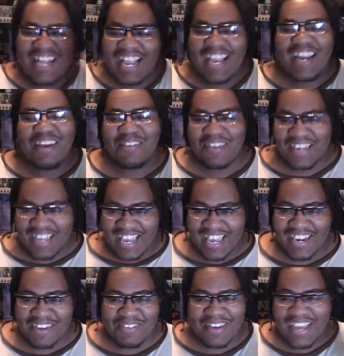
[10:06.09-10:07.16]
Anyway,
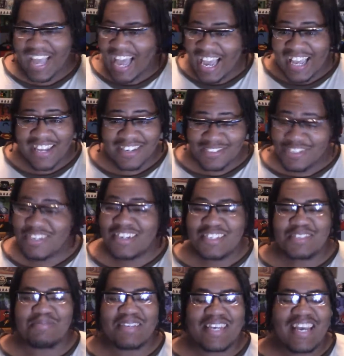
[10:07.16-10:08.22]

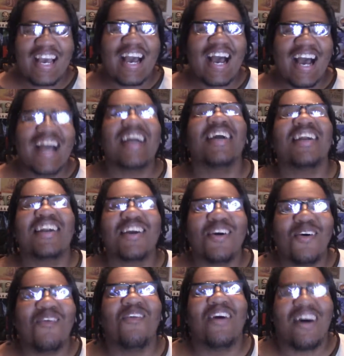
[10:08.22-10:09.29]
trust me, I could
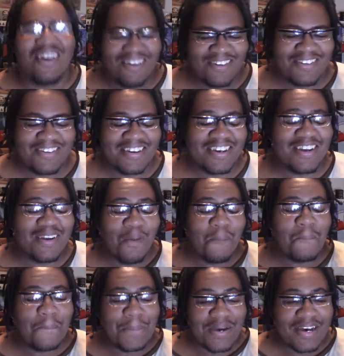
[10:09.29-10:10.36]
go on.
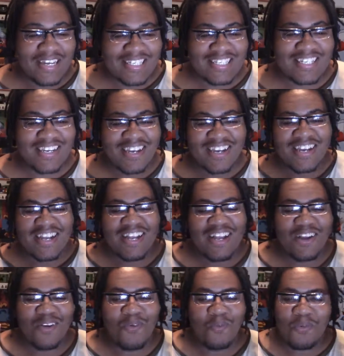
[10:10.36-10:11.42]
But
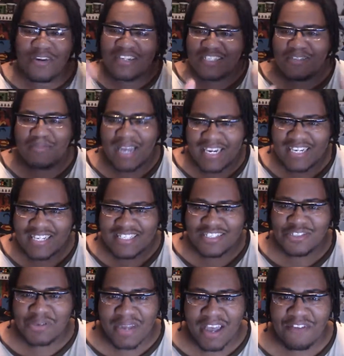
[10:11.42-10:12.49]
what are some ideas
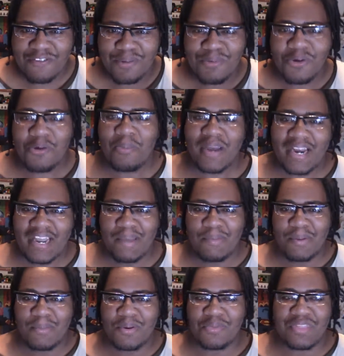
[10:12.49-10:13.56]
that you have for Pokemon
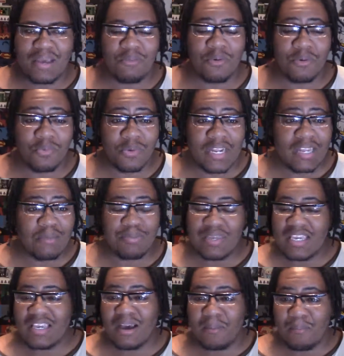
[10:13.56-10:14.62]
MMO that would really
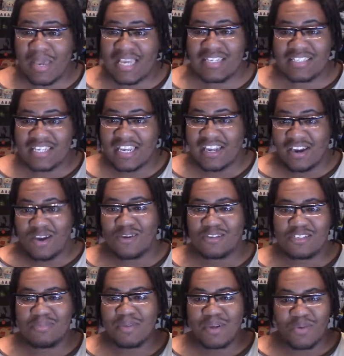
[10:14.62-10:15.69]
be amazing and
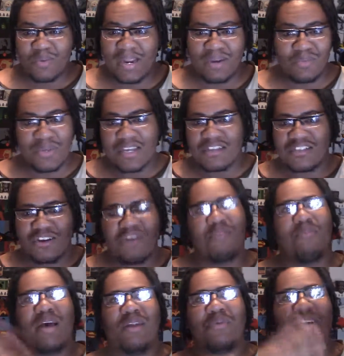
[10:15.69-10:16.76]
awesome and great? We could talk
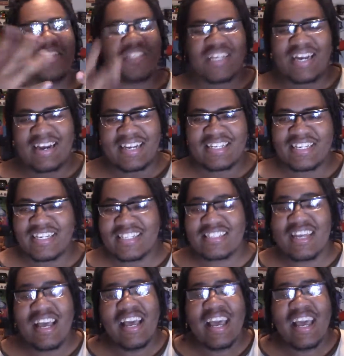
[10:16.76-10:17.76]
about it. We could share ideas.